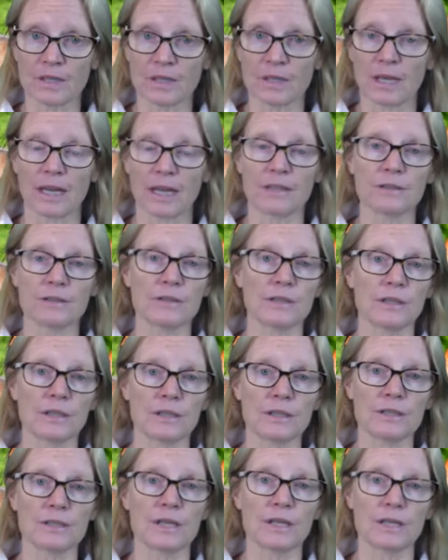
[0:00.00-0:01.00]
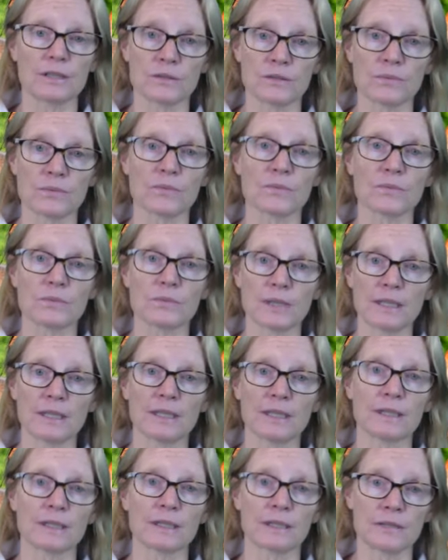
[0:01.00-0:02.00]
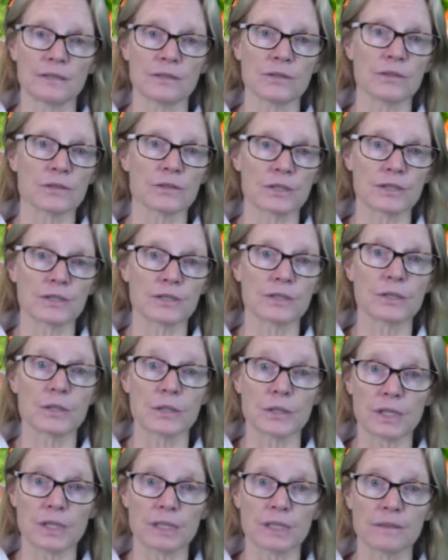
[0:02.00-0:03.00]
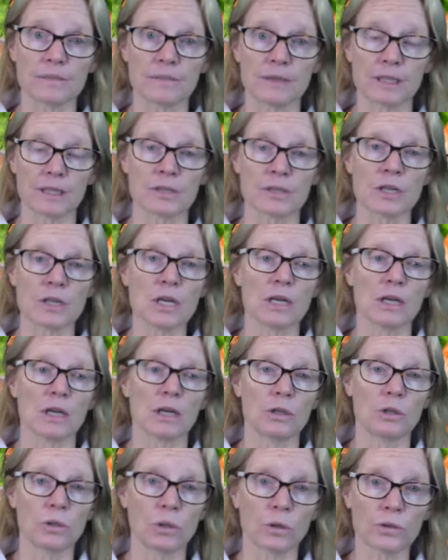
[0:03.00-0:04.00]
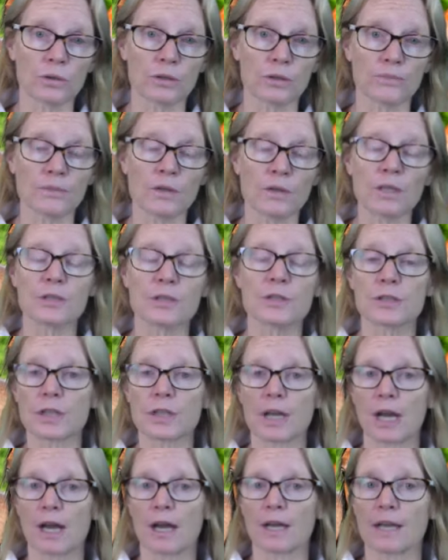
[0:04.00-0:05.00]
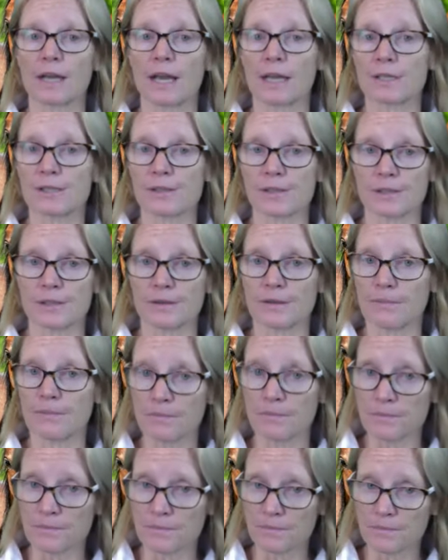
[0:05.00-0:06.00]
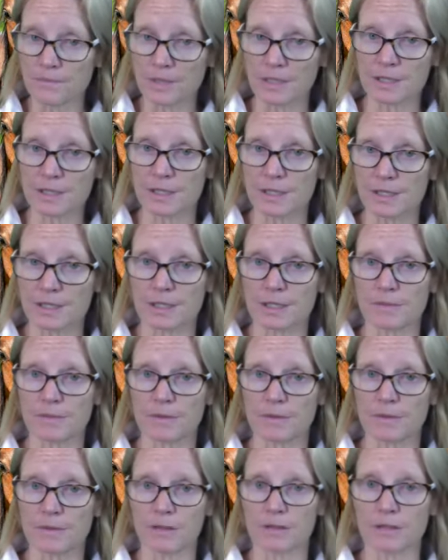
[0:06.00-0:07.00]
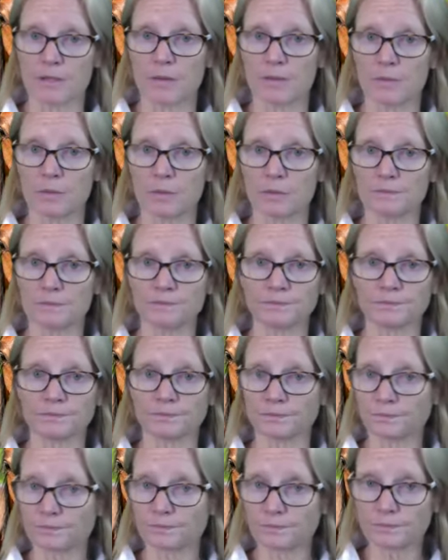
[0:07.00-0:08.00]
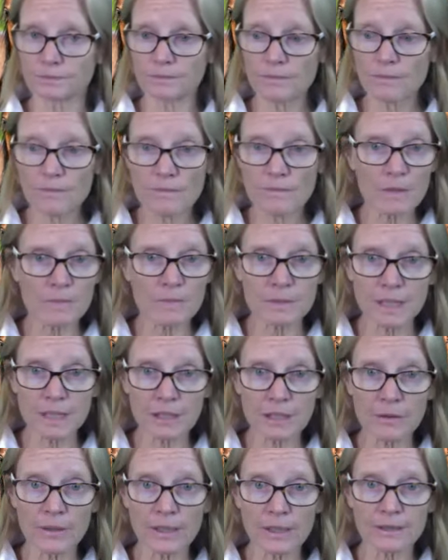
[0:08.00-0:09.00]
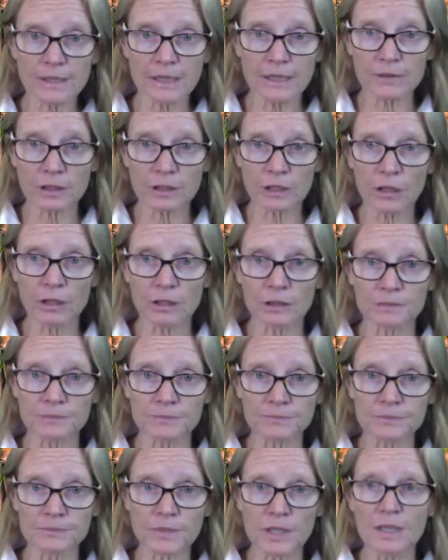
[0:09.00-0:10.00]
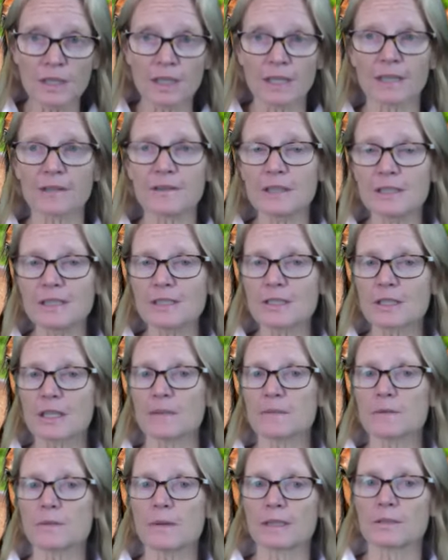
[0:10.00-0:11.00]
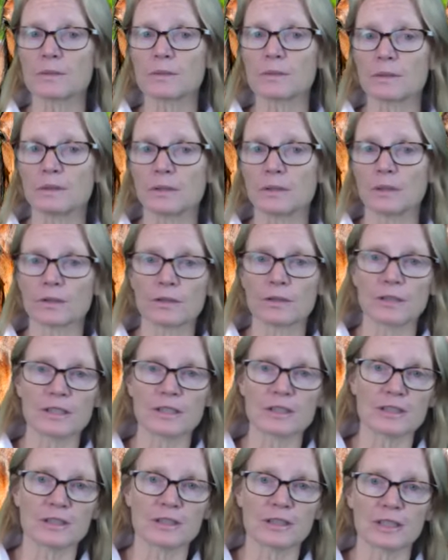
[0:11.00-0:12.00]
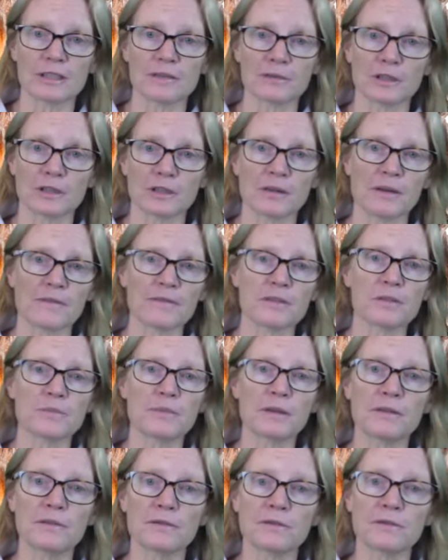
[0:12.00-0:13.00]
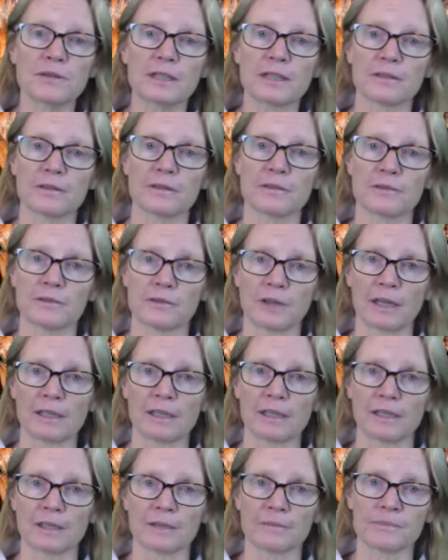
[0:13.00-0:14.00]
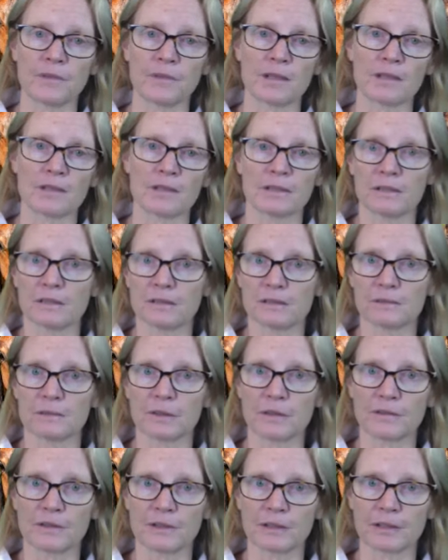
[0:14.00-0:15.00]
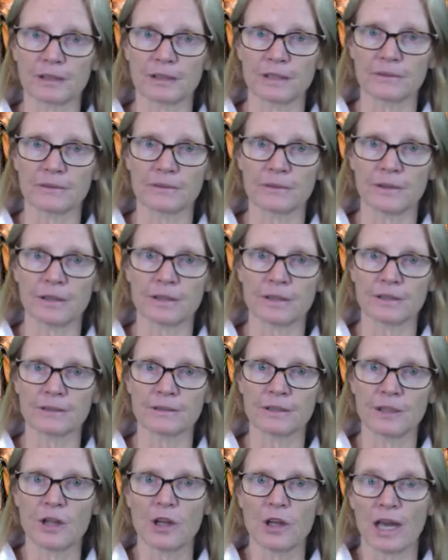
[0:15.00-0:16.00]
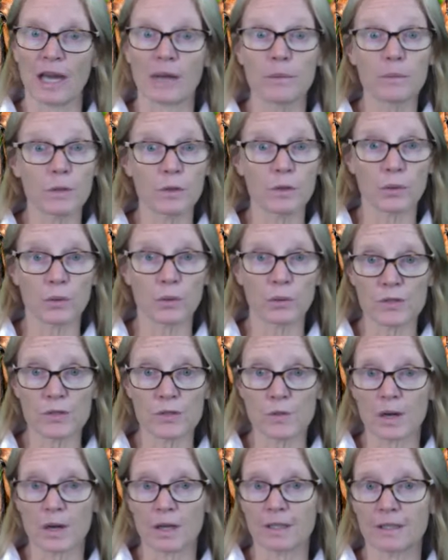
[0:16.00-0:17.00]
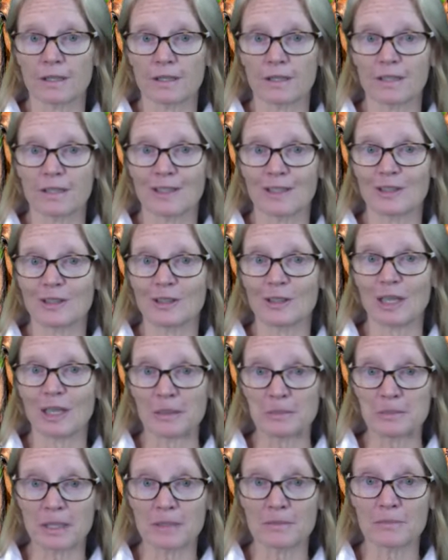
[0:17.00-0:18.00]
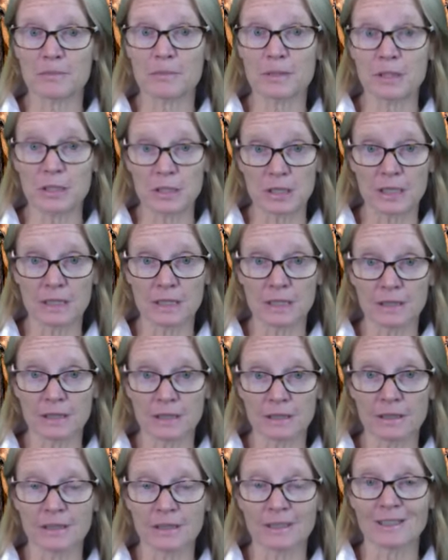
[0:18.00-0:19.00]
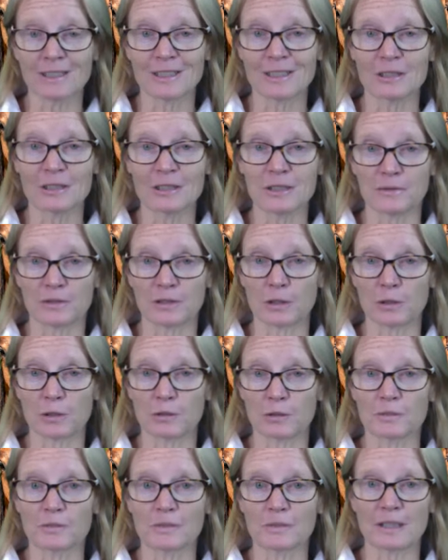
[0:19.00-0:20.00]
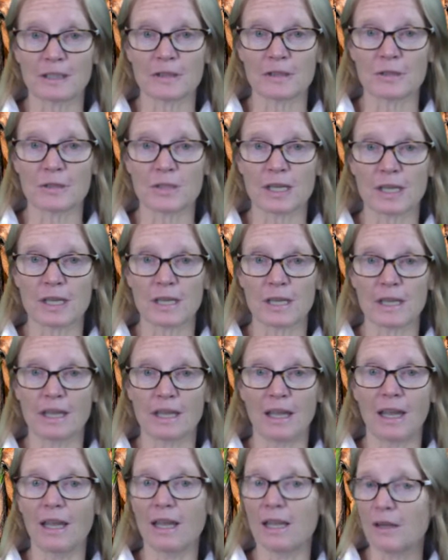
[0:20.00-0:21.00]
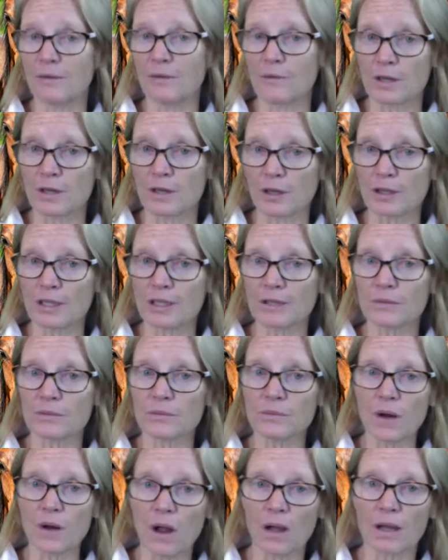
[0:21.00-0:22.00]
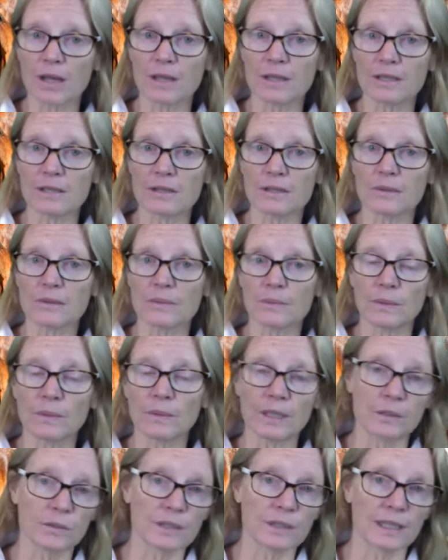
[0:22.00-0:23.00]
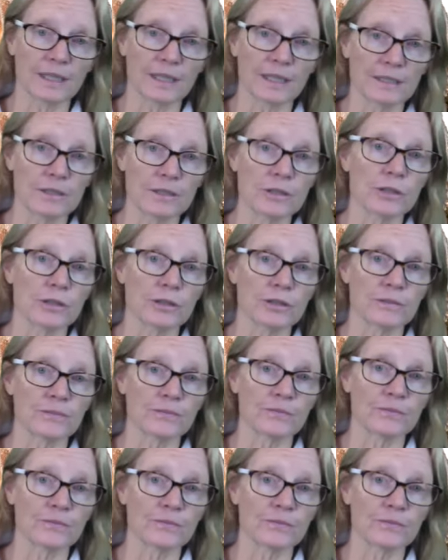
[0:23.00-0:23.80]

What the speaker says: And it's really interesting to see, because a lot of them start as the much less experienced people, but they go out and have a go. And I think this comes back to a lot of things in life. You know, we have this big fear of failure. Oh, what if I don't get it right? And with horse riding, it can be particularly difficult, because if we don't get it right, we could get injured.